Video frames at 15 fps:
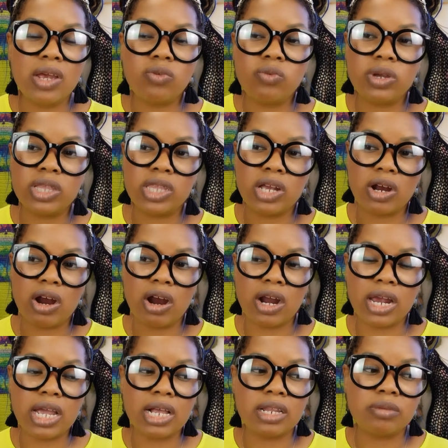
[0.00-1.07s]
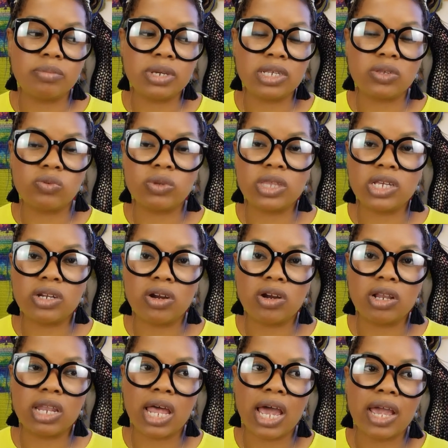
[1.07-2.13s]
And when there are elements within
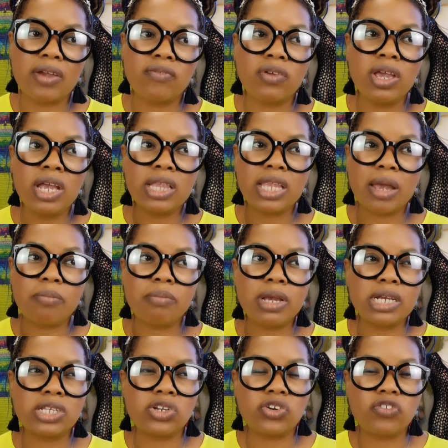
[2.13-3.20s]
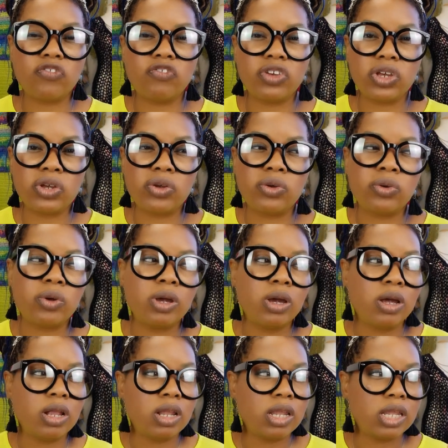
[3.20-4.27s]
her life that makes her feel
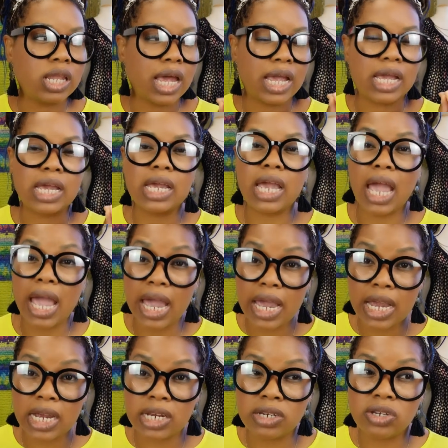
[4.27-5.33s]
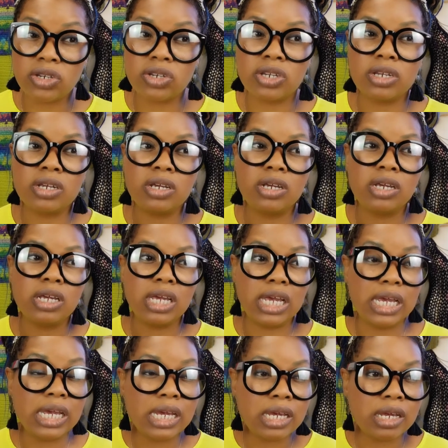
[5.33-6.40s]
like caged
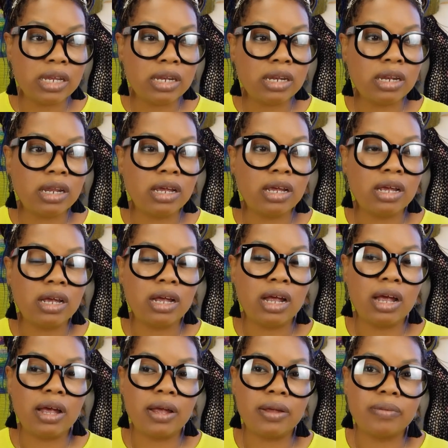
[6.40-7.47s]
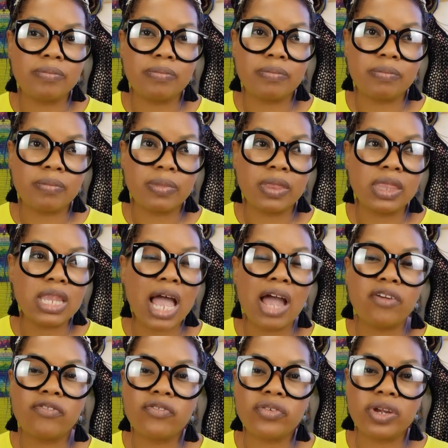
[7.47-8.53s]
in,
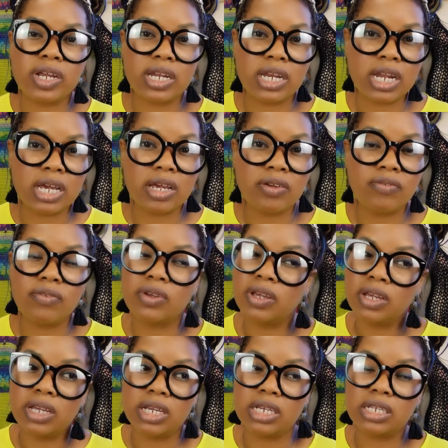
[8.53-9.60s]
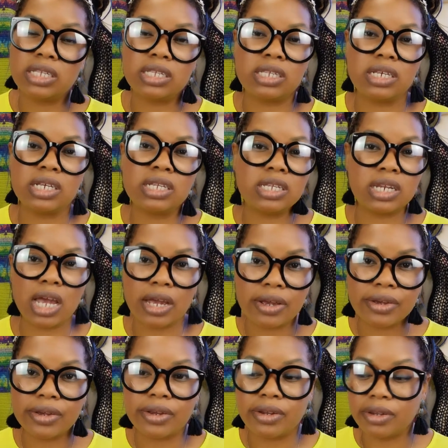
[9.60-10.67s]
not free enough, it's not
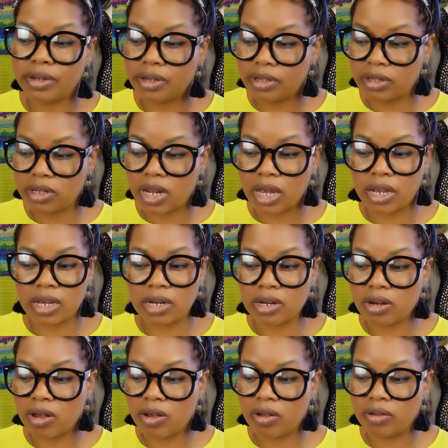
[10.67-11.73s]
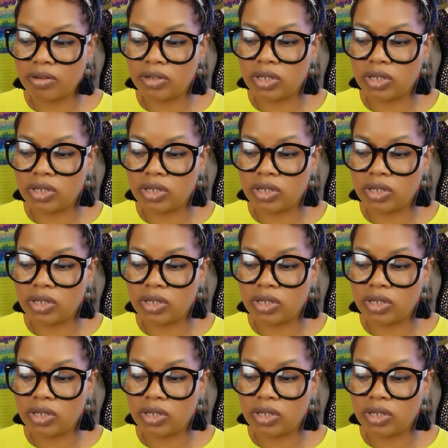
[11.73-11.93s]
good. It's not good at all.